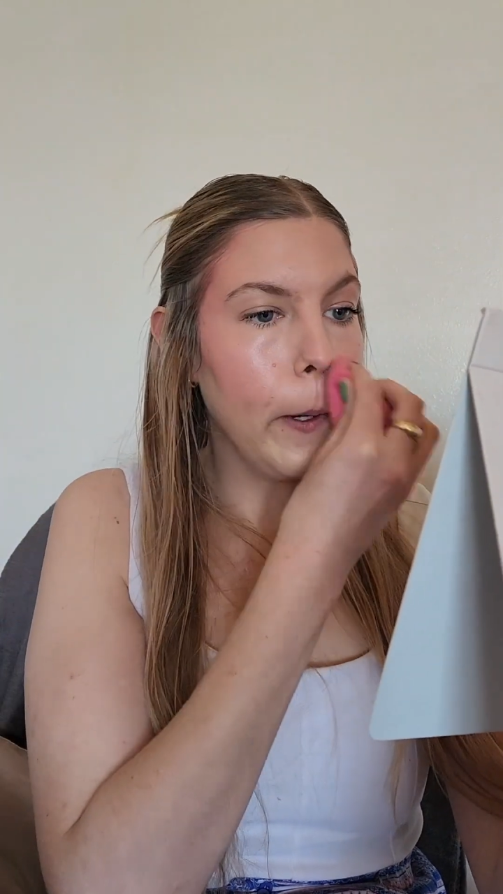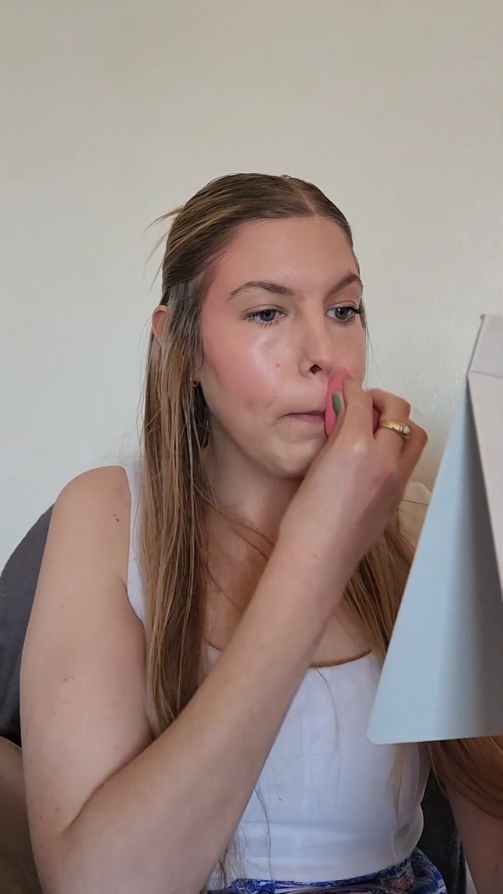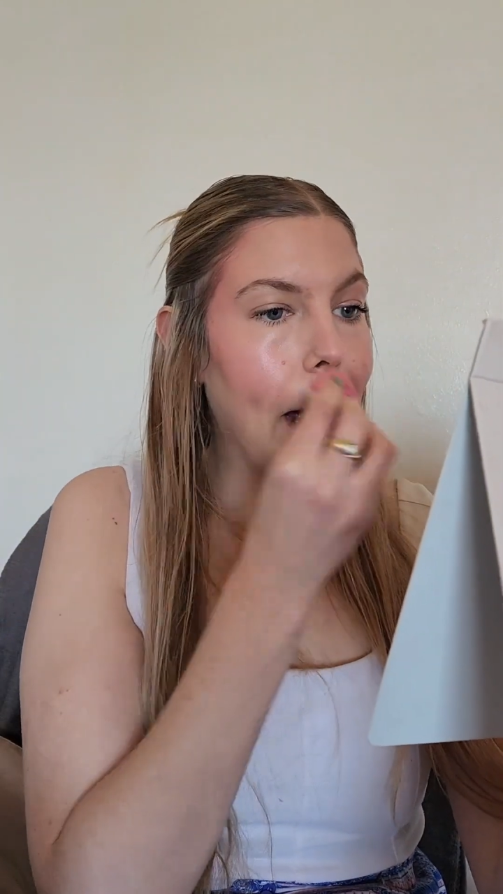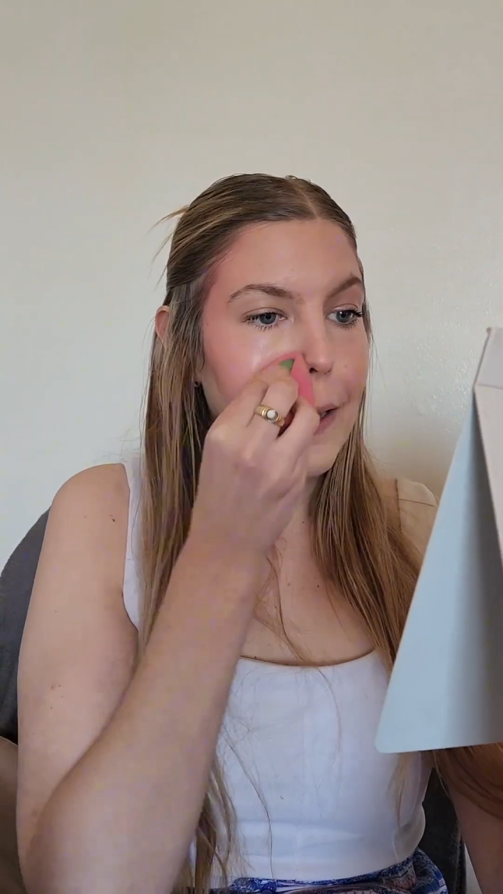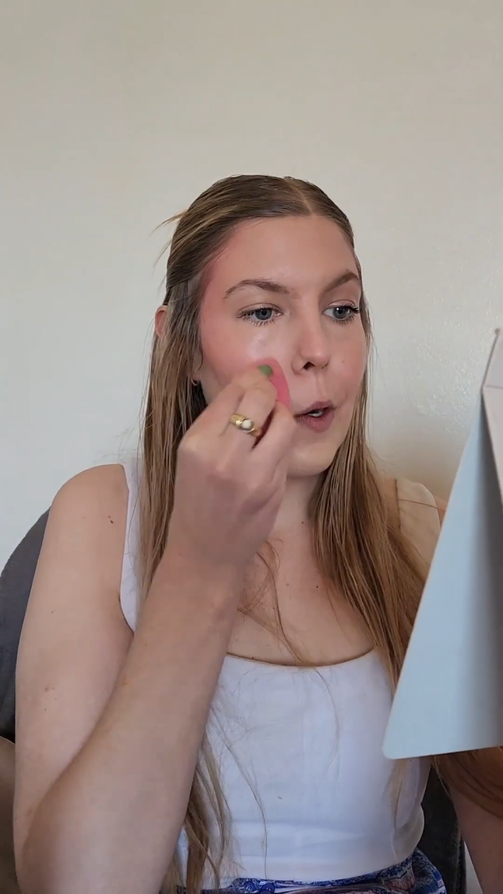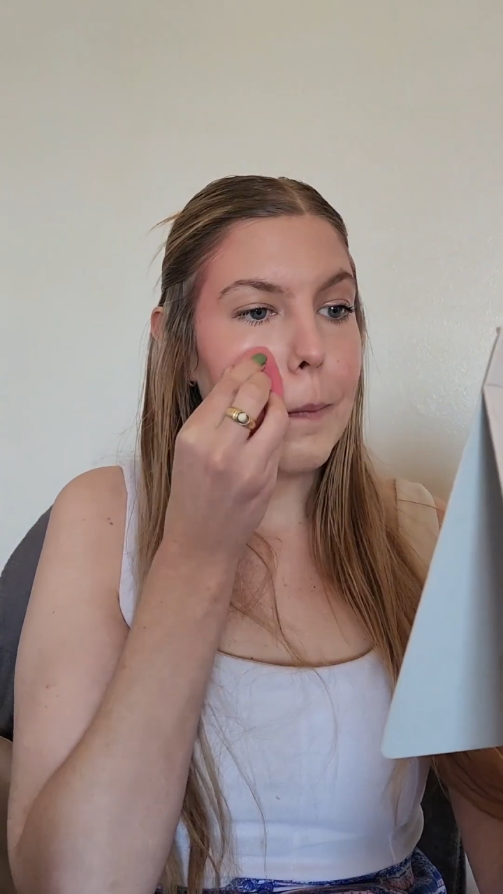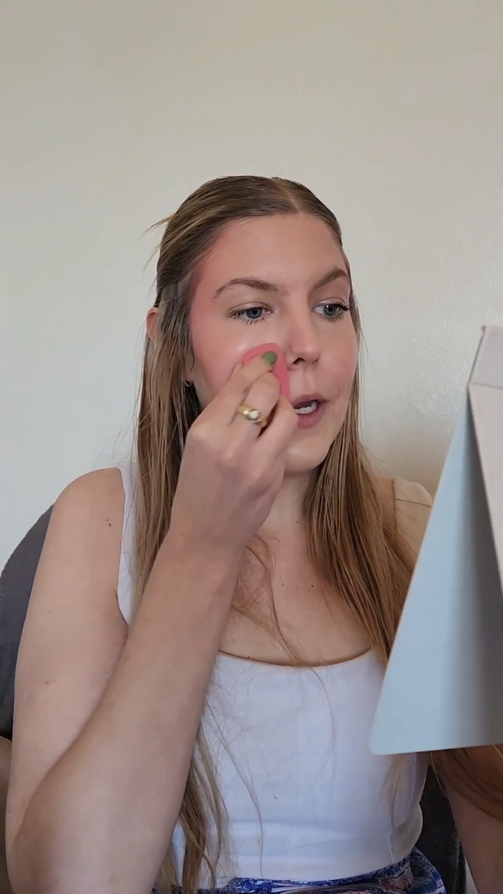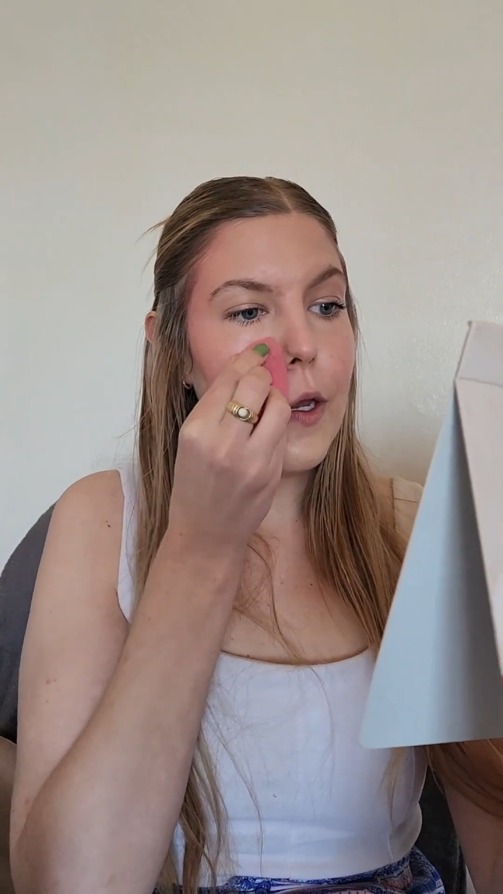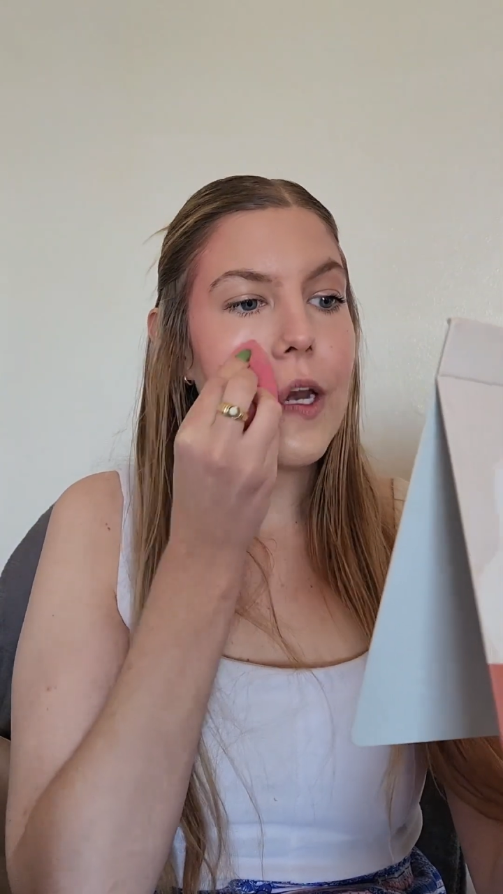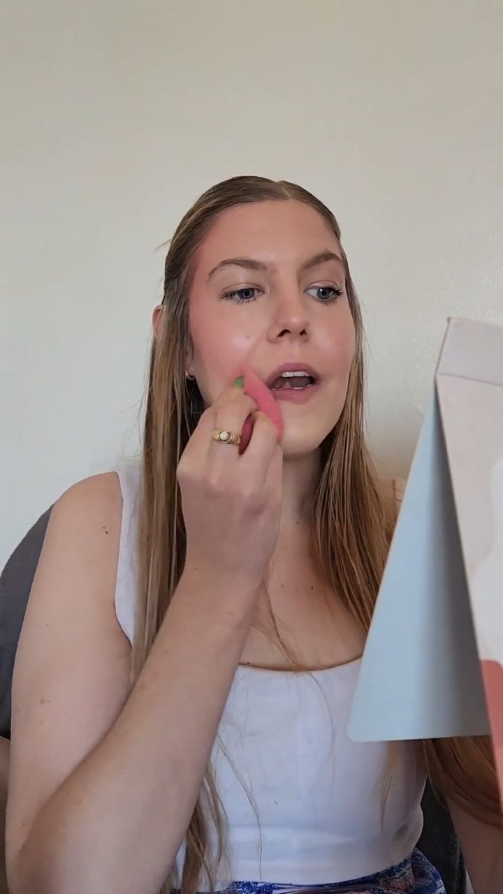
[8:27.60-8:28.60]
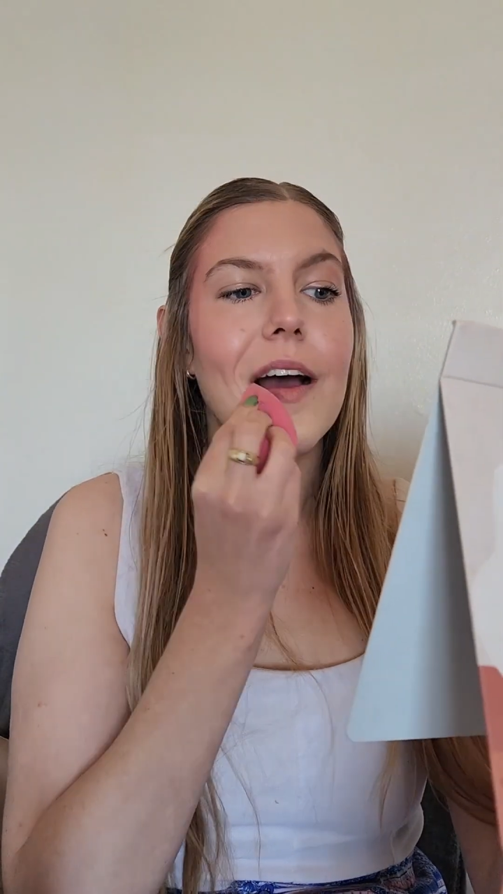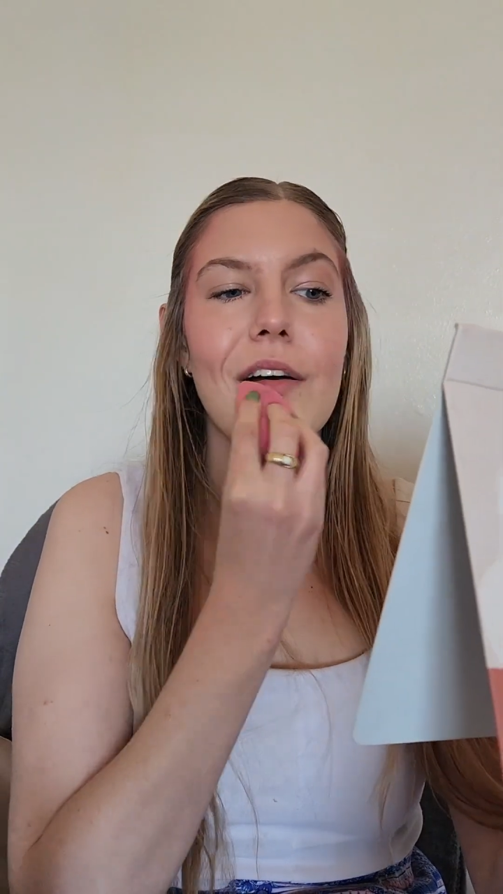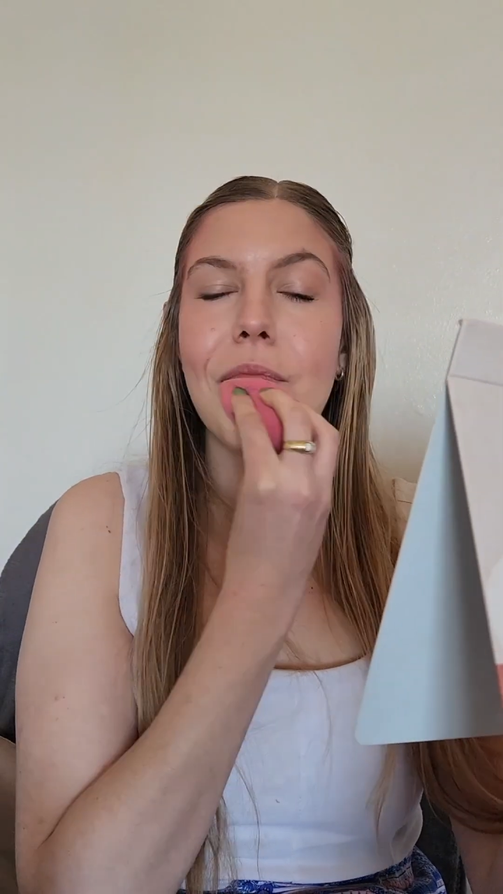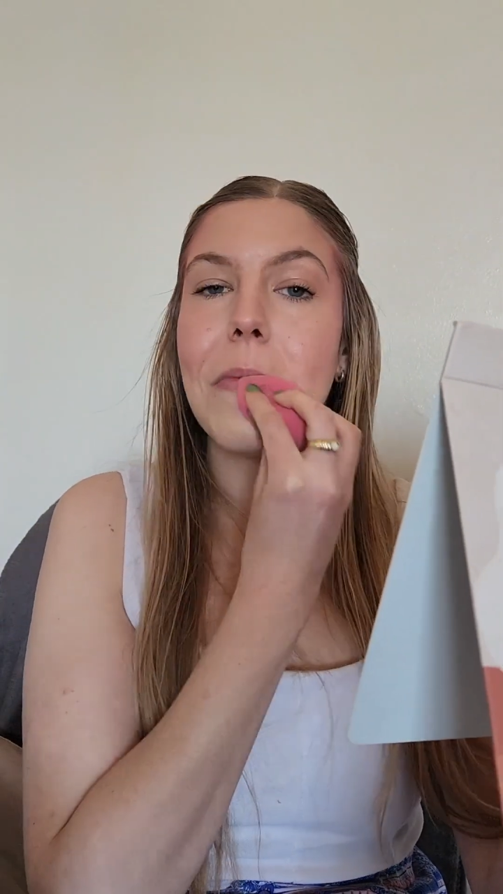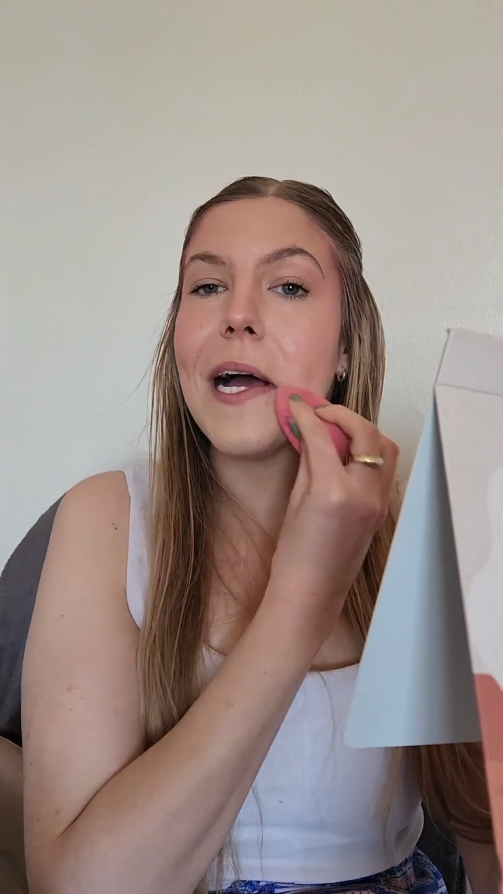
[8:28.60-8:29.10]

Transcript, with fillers: you might not be good enough,